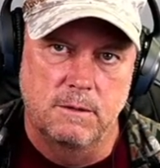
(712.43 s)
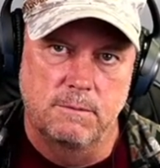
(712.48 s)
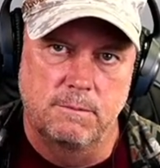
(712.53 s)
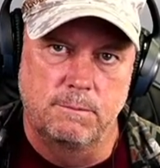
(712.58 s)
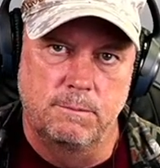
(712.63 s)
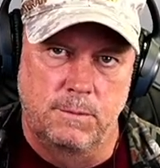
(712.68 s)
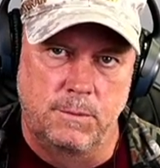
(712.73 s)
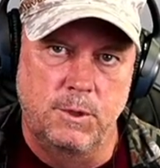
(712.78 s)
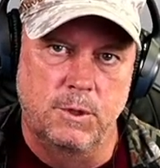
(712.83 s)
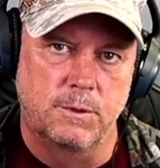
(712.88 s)

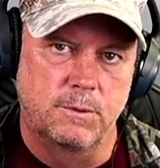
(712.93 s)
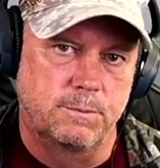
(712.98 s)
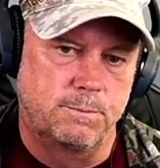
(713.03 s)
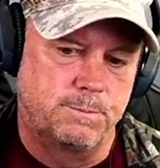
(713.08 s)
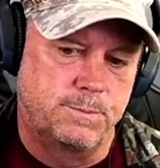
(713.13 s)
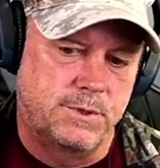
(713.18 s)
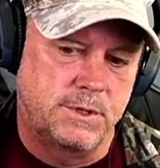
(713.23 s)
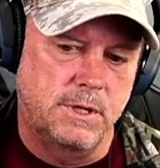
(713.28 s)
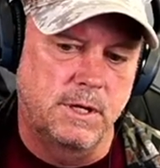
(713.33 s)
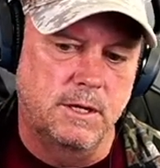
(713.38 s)
You'll
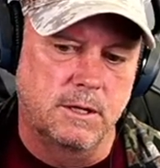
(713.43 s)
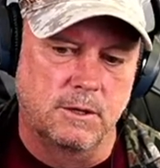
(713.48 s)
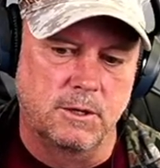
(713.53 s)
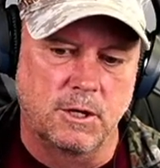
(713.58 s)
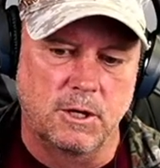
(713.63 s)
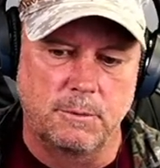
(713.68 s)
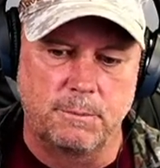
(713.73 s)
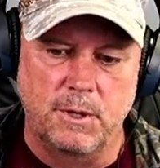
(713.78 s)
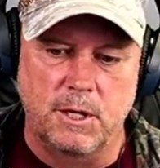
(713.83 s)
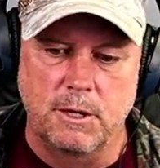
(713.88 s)
see a
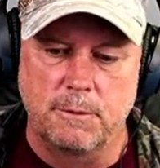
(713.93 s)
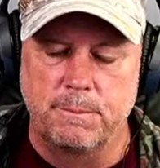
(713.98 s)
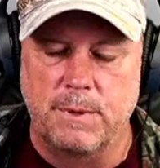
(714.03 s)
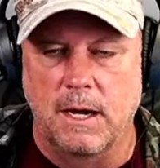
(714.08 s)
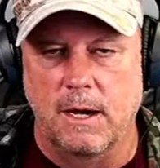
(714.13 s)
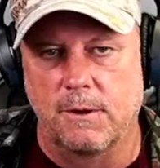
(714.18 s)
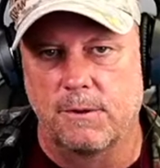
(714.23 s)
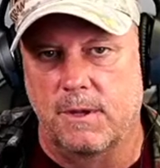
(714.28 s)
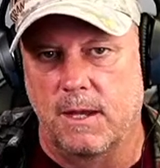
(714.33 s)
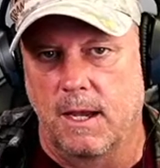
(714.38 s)
little bit
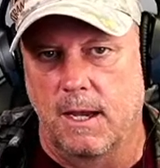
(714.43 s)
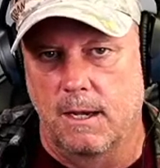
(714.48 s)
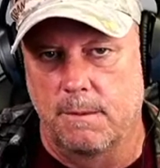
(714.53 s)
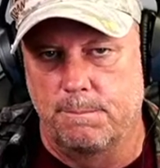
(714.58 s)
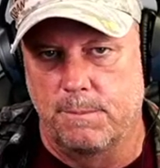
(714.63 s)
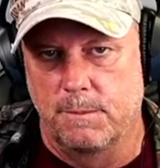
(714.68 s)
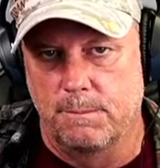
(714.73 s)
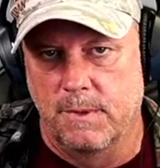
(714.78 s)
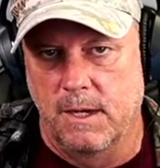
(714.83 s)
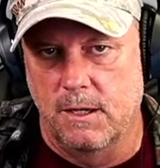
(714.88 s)
about that.
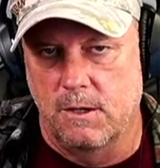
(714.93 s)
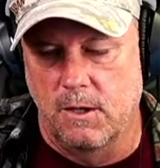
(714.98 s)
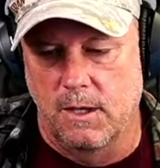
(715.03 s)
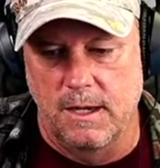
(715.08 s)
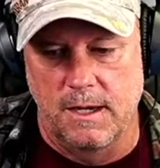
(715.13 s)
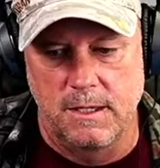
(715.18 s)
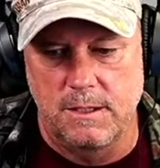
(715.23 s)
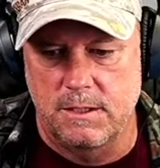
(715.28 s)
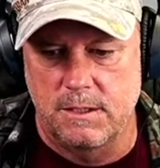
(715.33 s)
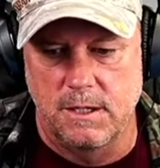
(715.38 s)
But Michael
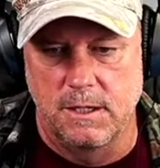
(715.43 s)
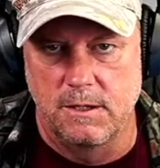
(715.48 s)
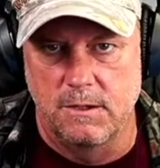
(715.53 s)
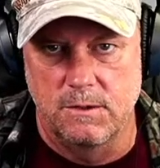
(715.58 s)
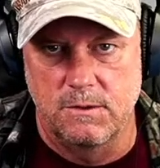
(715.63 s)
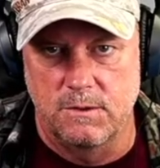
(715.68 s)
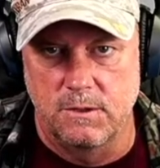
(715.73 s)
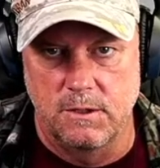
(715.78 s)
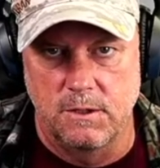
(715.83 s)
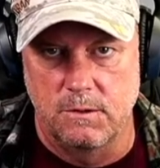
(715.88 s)

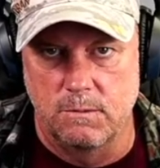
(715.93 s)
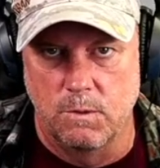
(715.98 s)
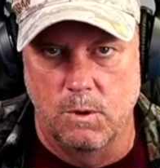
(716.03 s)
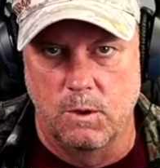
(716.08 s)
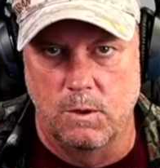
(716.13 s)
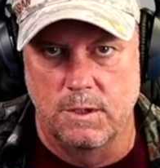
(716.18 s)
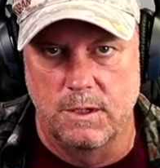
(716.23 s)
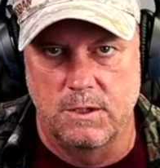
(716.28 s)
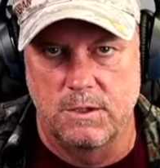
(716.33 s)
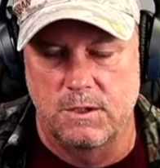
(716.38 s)
Hastings,
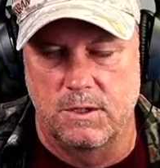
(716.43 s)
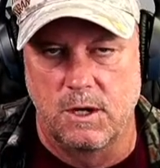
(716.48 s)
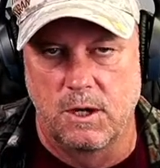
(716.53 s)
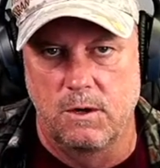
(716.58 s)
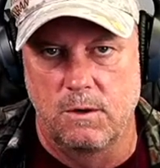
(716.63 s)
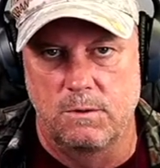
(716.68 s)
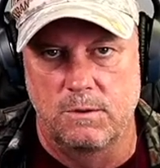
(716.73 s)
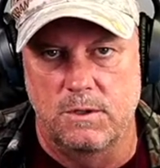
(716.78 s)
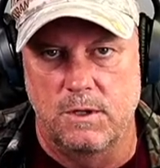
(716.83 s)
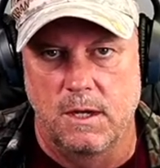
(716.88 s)
Rolling
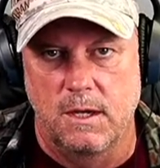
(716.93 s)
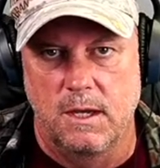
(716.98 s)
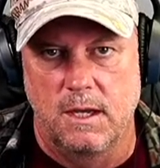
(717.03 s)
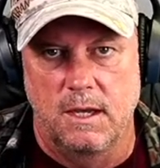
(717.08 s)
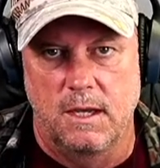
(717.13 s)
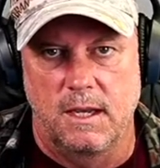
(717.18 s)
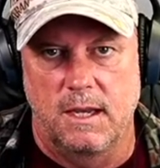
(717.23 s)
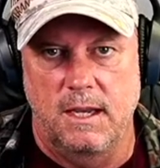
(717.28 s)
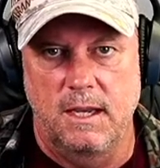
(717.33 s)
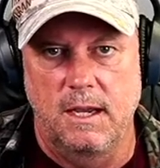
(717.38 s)
Stones,
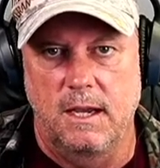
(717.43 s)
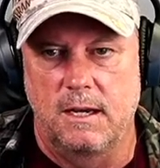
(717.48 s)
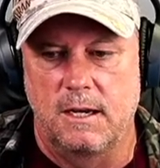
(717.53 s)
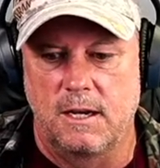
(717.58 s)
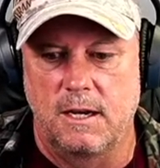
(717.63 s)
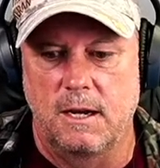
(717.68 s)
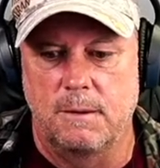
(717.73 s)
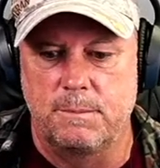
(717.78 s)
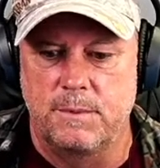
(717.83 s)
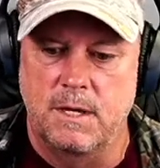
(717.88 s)
he ended
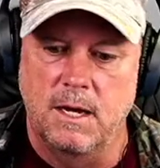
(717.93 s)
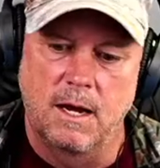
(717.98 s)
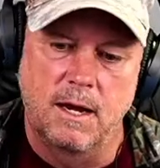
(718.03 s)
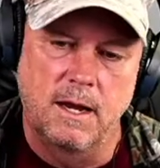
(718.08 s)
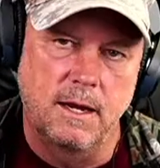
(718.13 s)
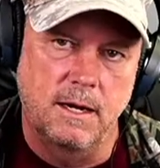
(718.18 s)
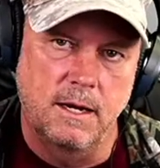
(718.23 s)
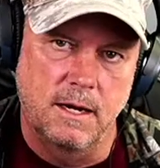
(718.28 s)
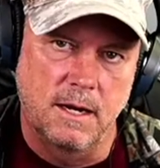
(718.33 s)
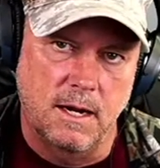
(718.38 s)
up
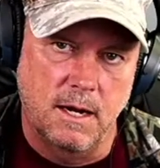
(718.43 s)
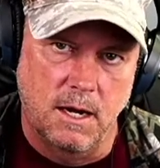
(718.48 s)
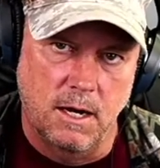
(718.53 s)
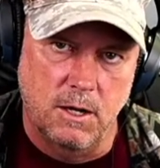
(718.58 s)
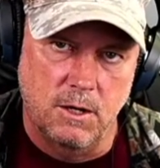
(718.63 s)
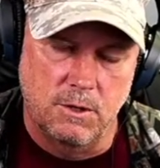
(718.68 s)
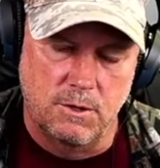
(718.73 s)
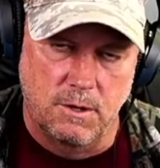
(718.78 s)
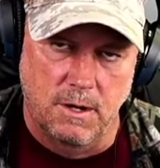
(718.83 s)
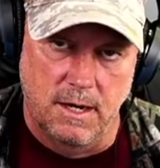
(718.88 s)
dying in a
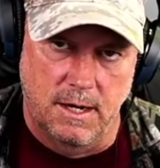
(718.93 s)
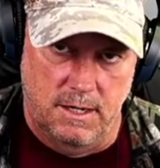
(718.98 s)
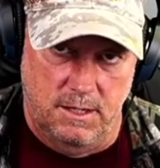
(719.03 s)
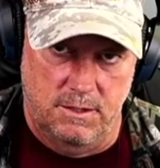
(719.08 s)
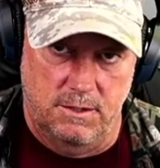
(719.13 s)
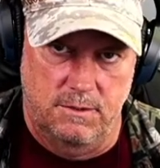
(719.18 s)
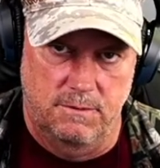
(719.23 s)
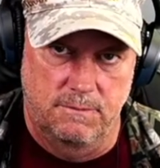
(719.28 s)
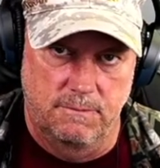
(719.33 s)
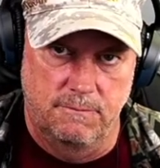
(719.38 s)
car
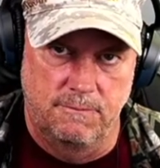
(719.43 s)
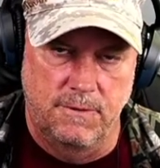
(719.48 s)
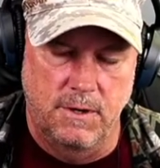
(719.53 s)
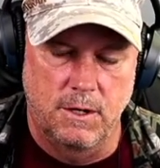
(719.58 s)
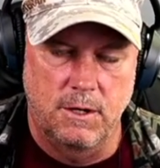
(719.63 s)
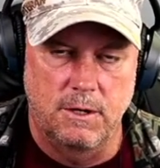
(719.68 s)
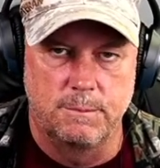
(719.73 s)
crash, very